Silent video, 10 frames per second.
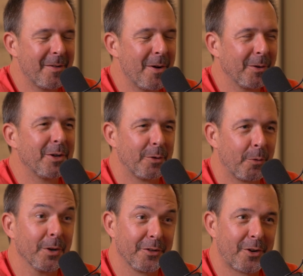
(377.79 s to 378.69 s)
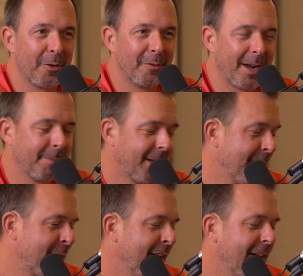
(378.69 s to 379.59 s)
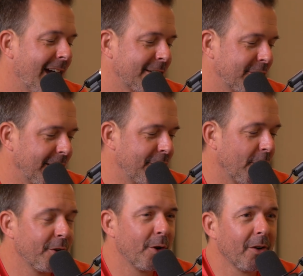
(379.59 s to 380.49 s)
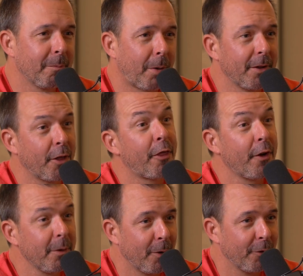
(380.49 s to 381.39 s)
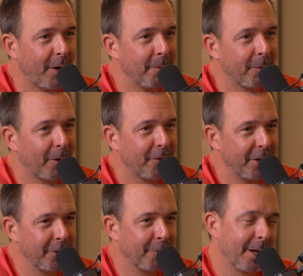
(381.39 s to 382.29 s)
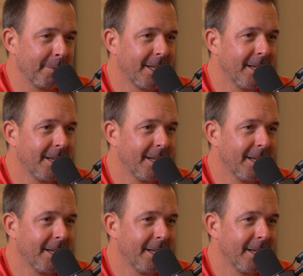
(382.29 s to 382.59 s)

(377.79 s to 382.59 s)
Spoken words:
The real star of the family. Actually, you're probably the third most famous person in your family.